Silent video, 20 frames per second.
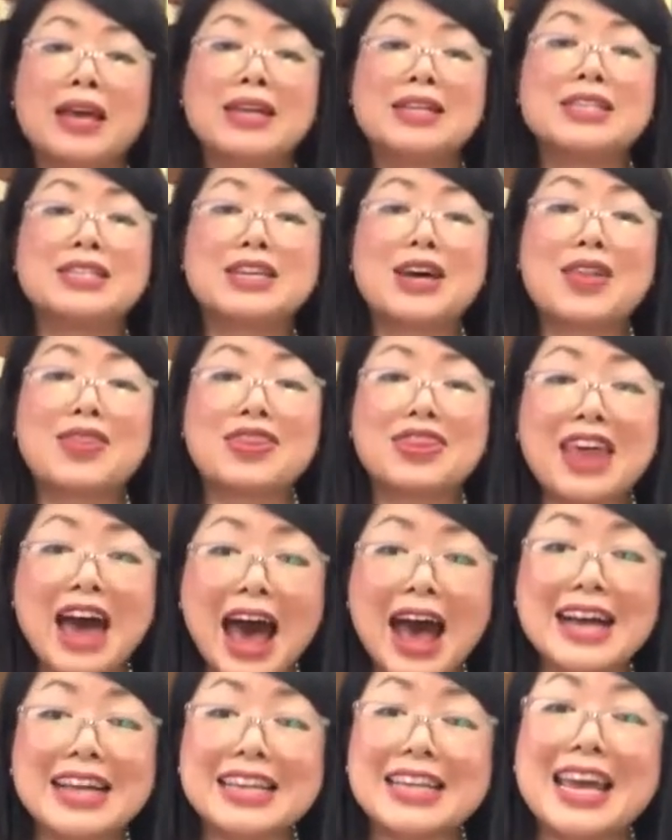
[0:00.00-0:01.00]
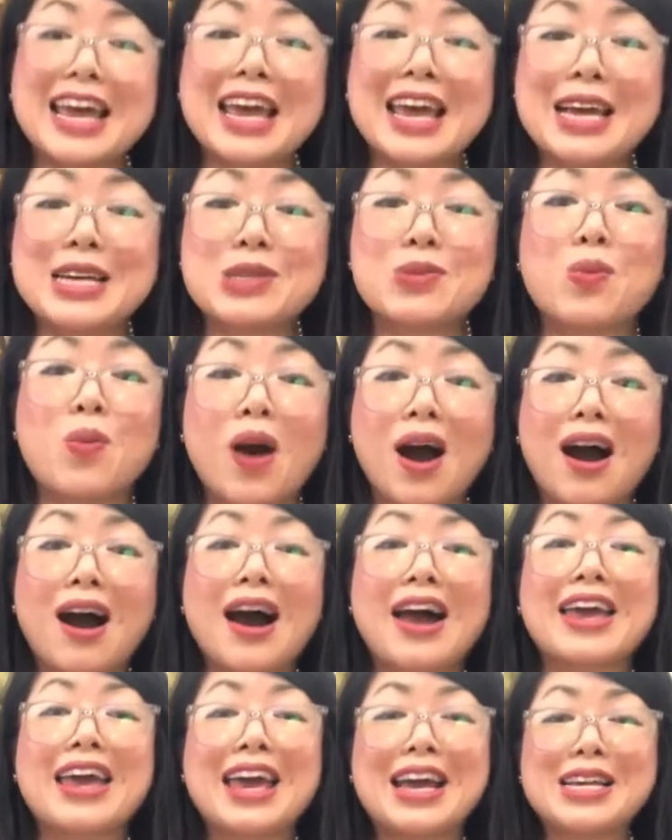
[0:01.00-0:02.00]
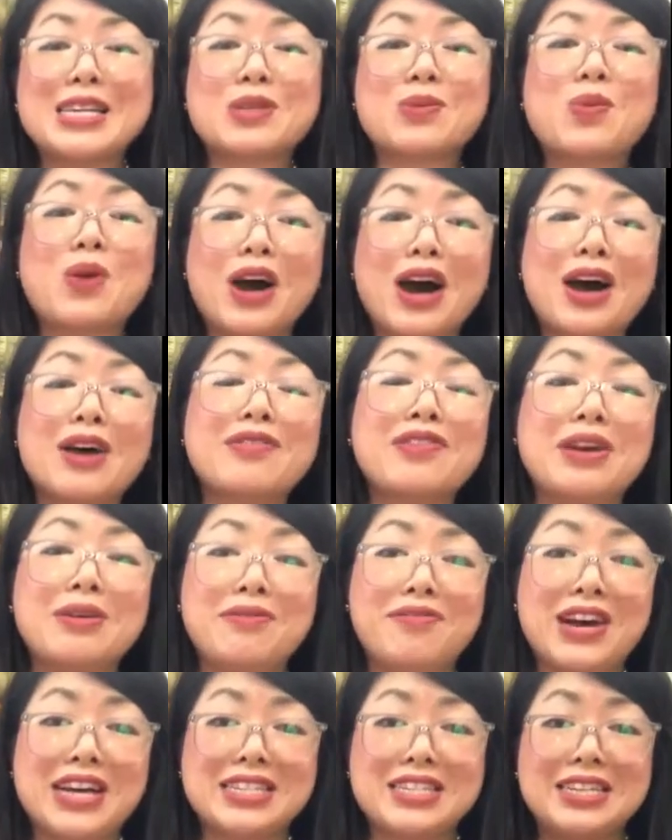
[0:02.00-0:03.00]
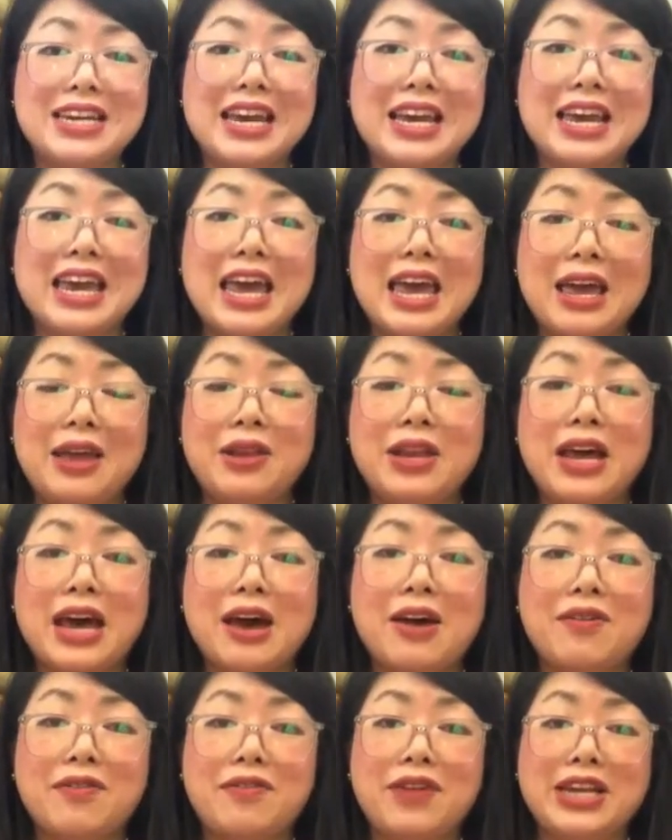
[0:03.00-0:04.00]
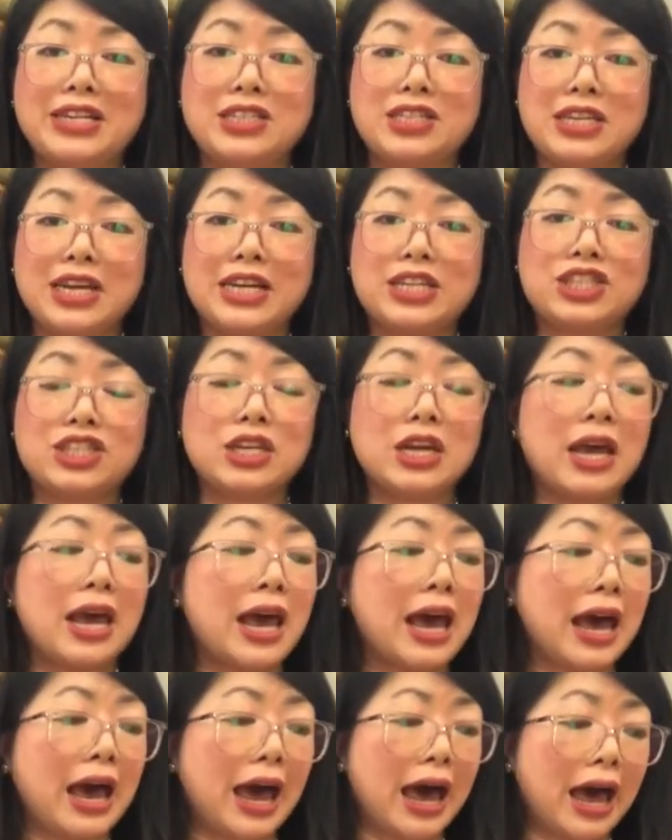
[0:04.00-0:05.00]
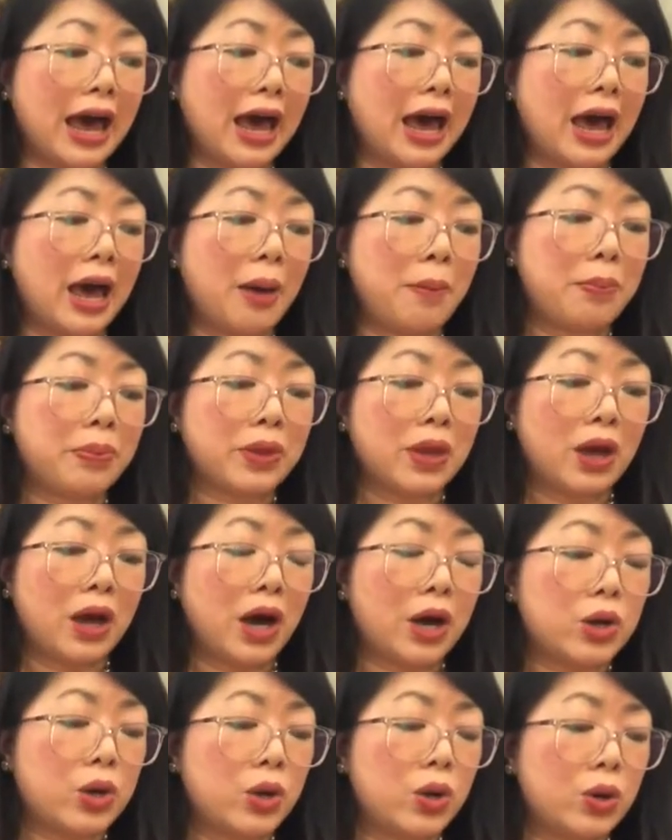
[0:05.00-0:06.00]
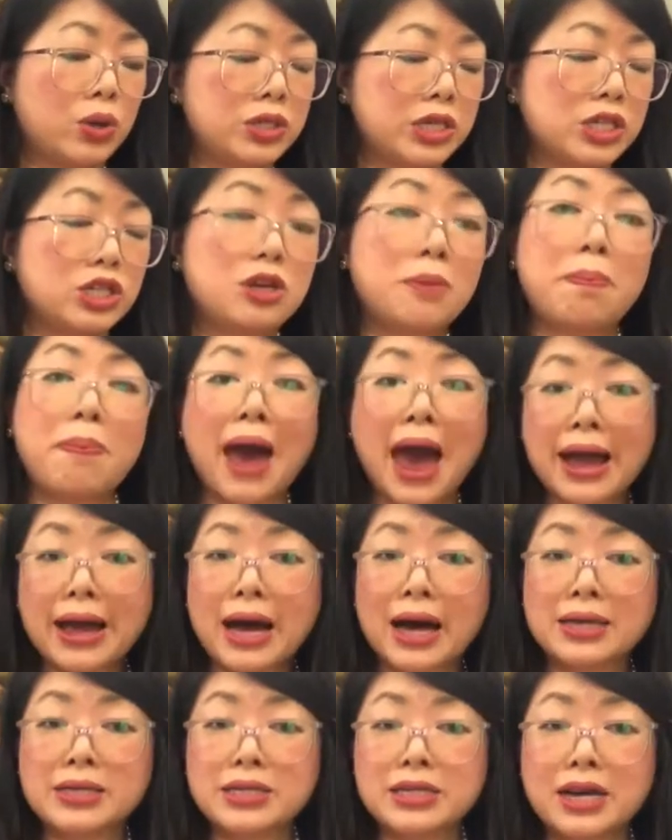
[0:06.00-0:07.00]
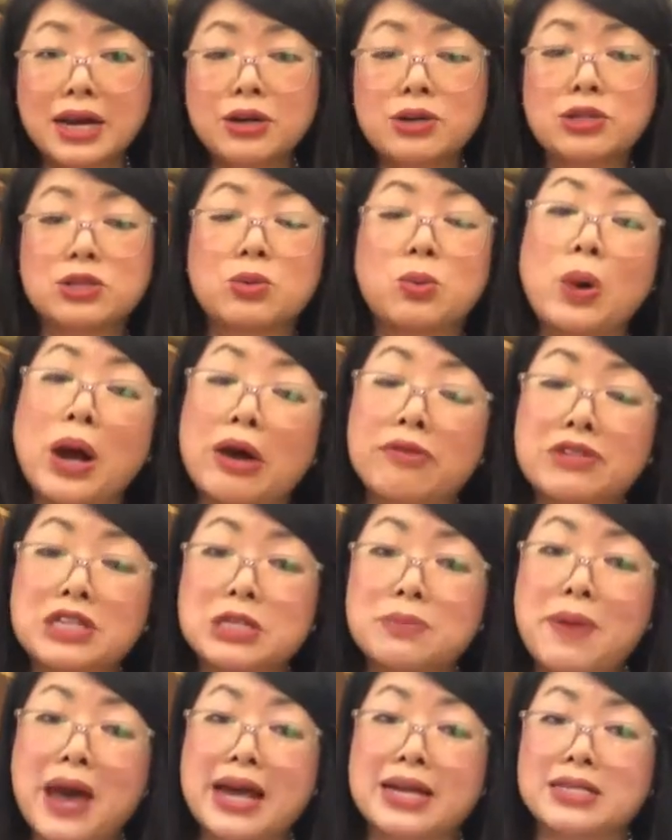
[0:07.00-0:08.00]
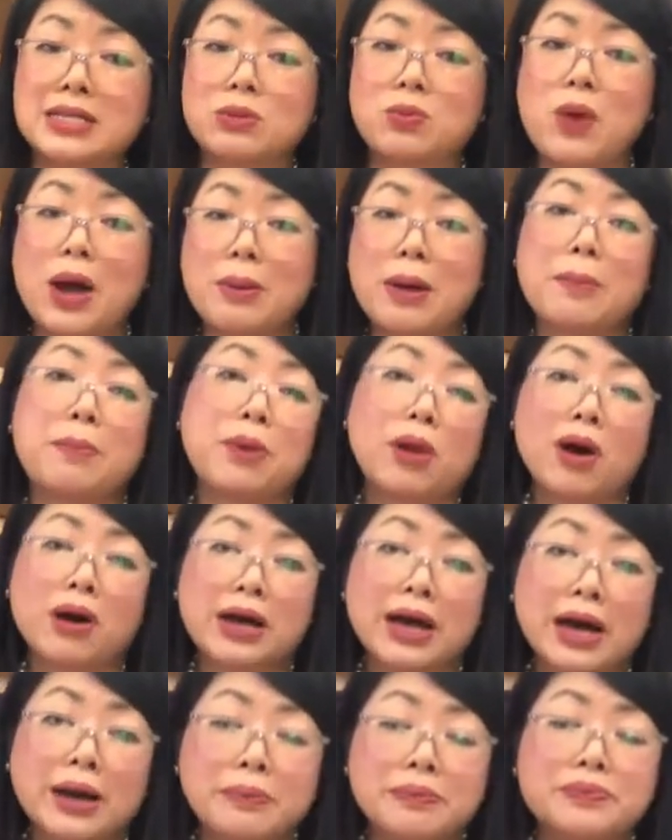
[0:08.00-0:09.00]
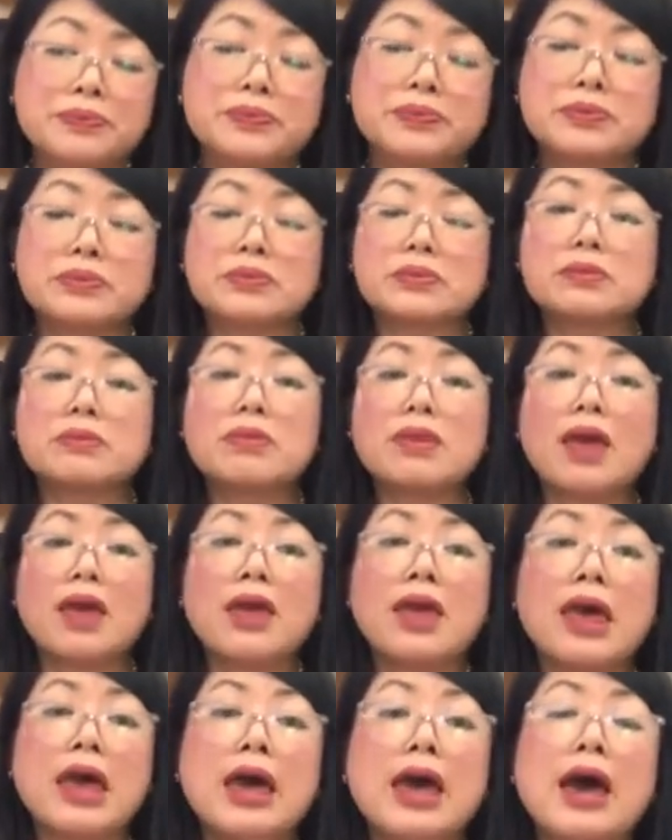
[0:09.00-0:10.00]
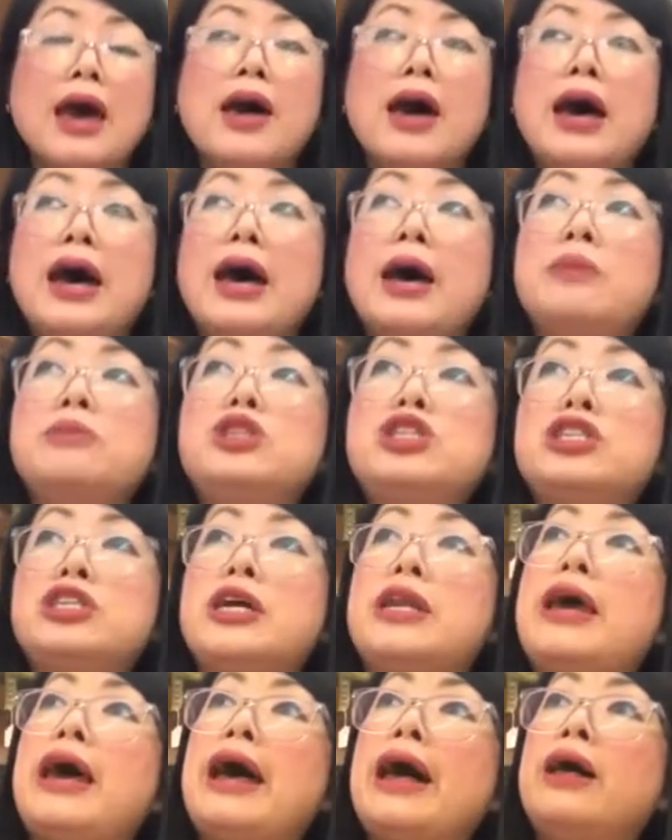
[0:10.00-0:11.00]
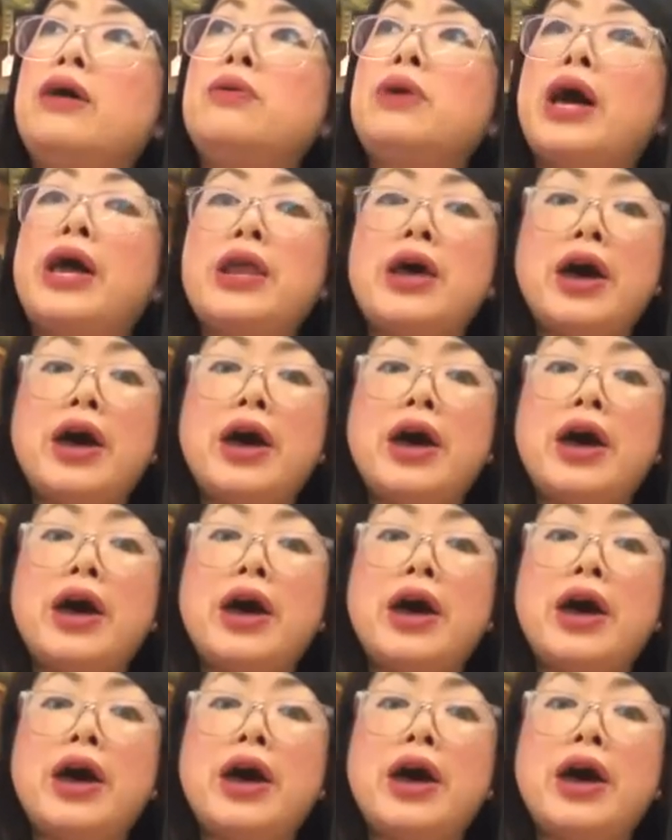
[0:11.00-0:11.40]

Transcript: So that is why it is worth investing in a vintage. Um, according to Bag Hunter, who's a well-respected blogger, uh, Chanel and